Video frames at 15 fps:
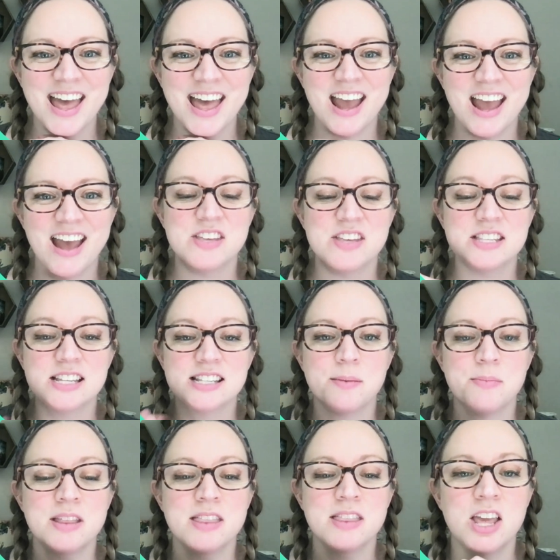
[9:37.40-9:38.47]
if this is
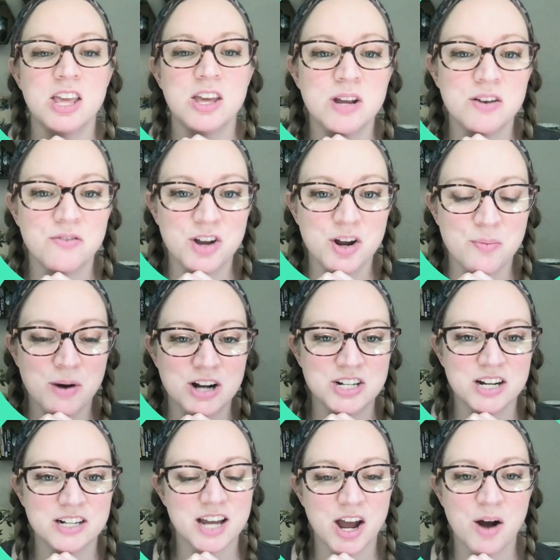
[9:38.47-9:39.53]
something that you need for your
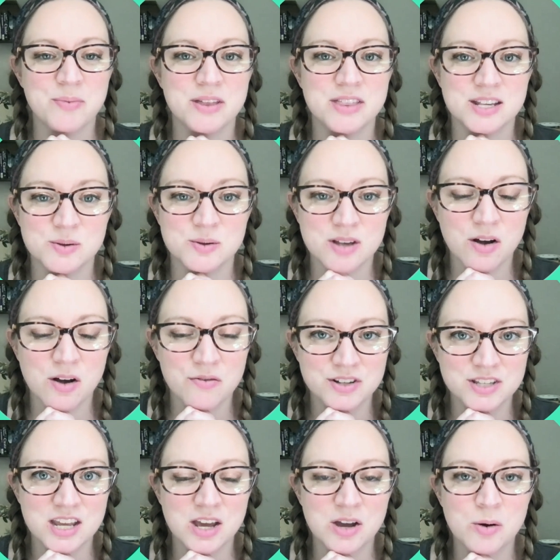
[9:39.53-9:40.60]
project, I hope that this was helpful
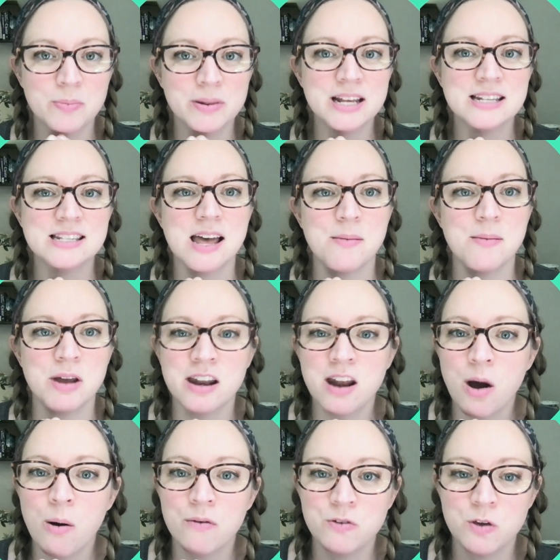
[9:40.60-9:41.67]
to you. Please let me
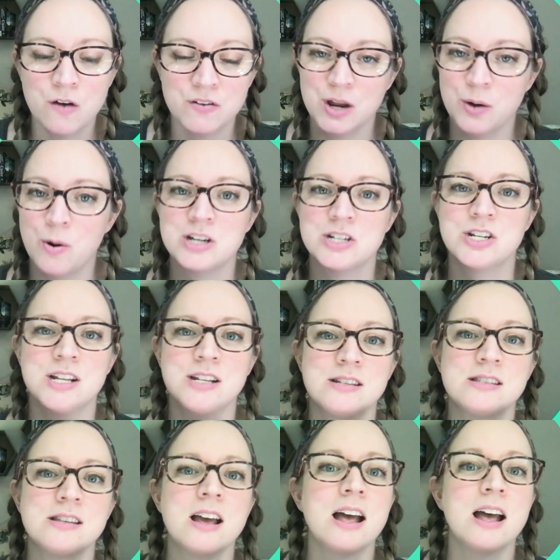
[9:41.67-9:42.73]
know if you have any
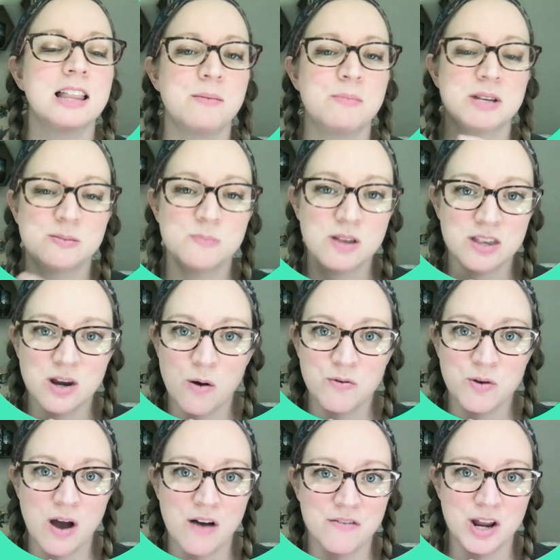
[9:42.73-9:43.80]
questions. Let Ms. Smith know if
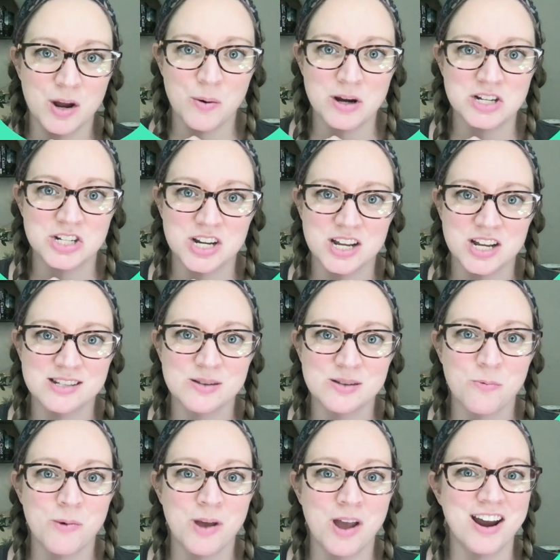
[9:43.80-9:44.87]
you have any questions.
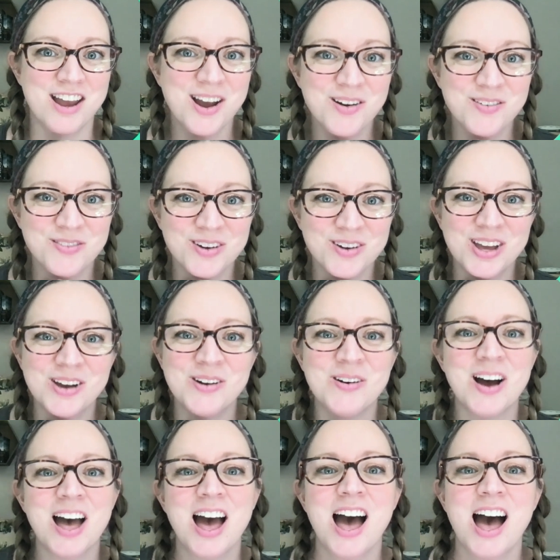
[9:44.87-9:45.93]
We are here for you.
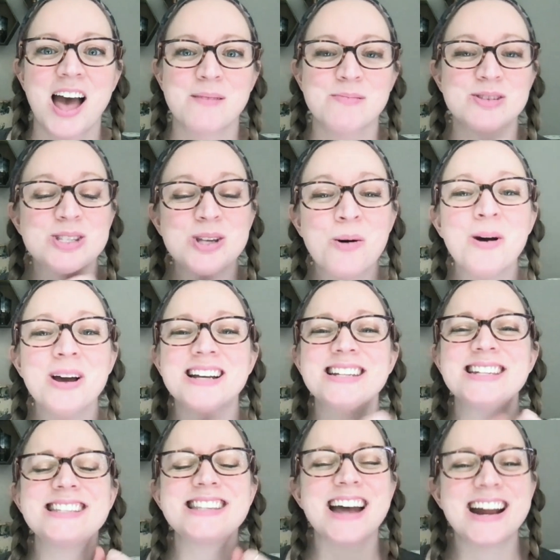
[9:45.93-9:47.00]
I'm so
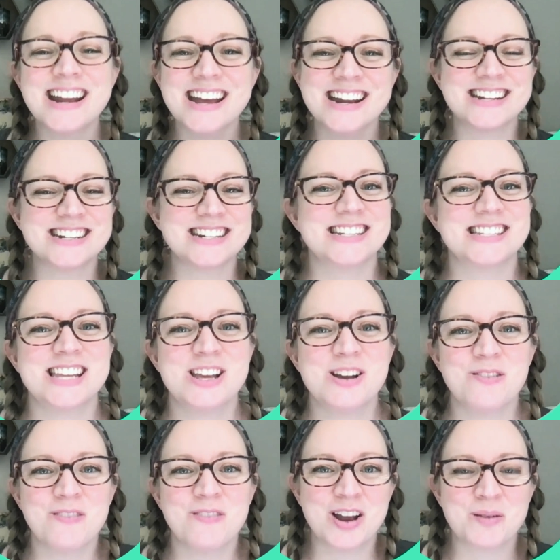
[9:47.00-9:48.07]
excited to see your
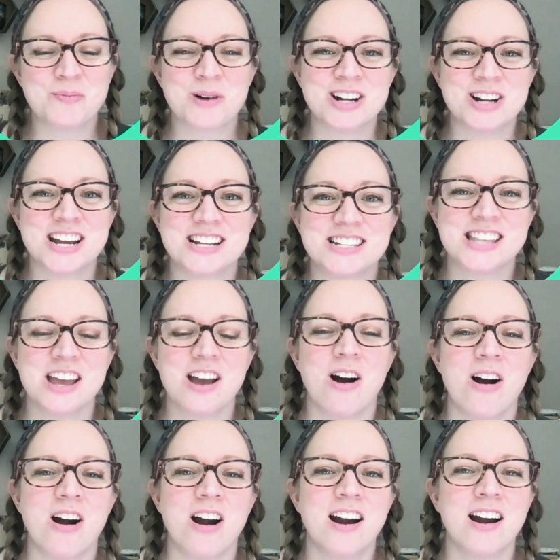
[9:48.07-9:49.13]
final projects. They
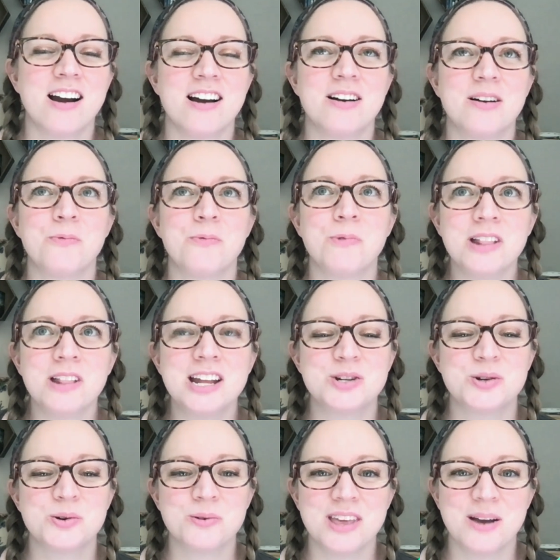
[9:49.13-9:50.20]
are really,
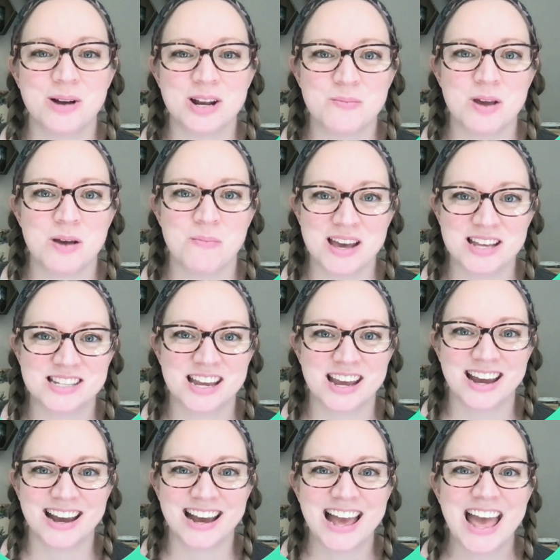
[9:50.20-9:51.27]
truly going to be
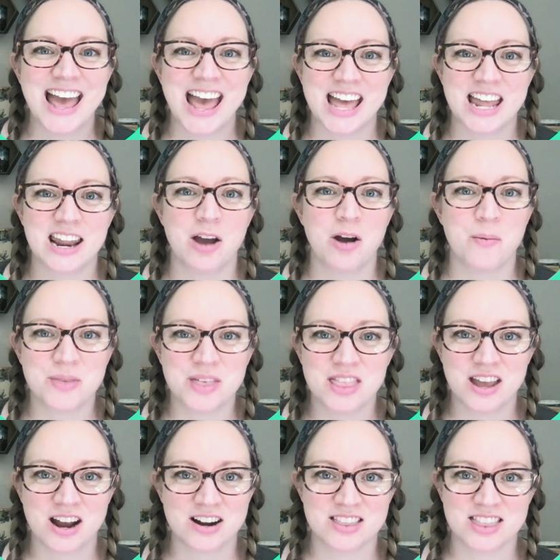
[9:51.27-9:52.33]
amazing. And I hope that
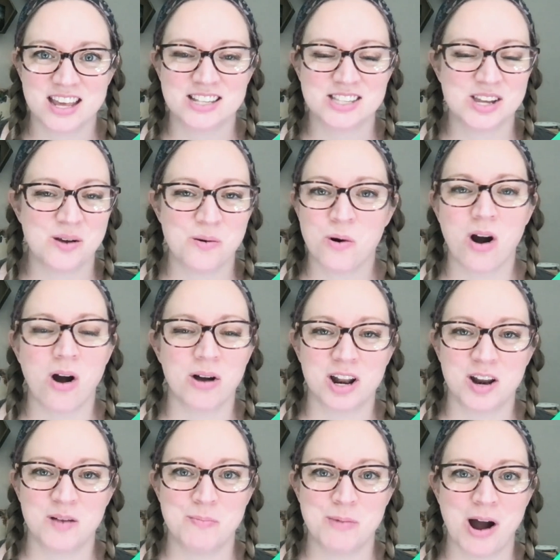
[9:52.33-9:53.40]
they're things you are all going
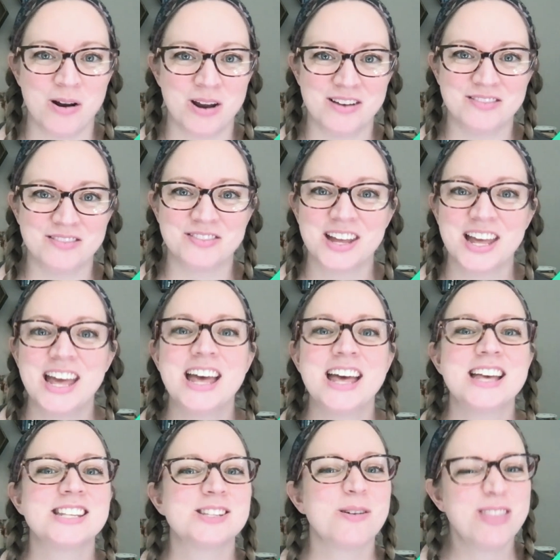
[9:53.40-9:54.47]
to be proud of.
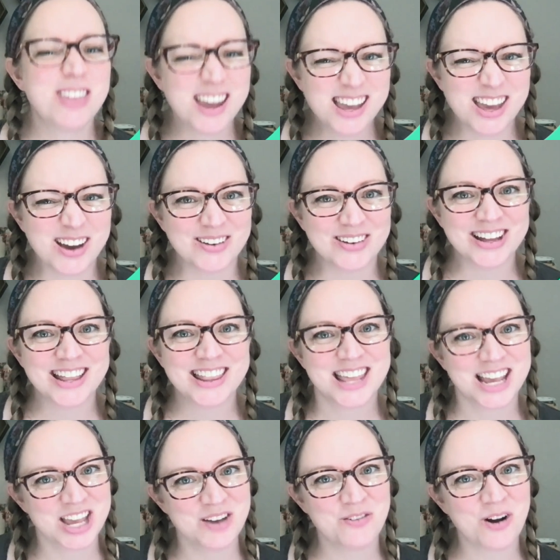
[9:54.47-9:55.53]
So thank you.
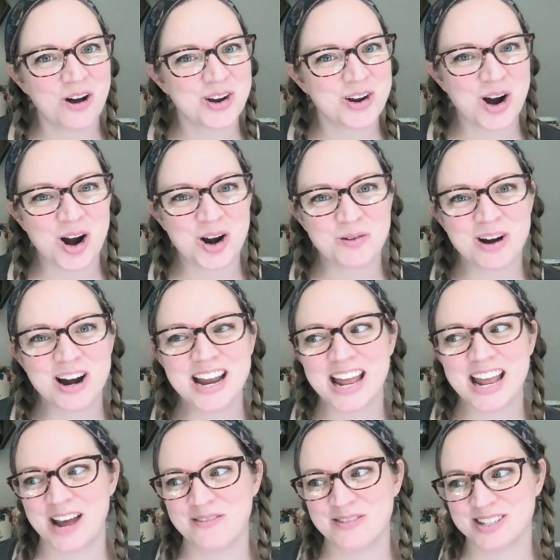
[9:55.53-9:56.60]
Thank you for all your hard work,
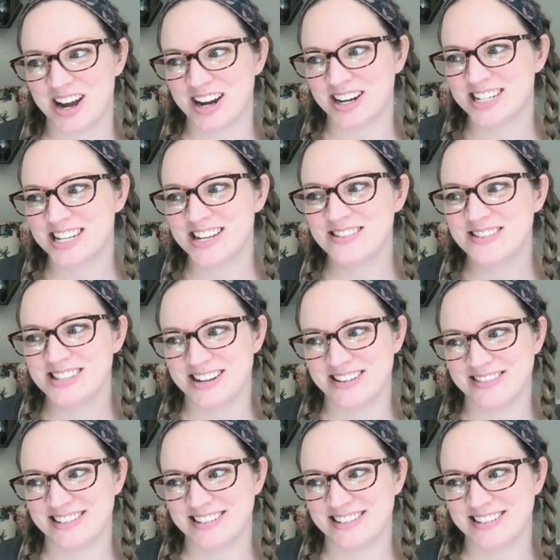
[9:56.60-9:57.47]
and I will talk to you soon.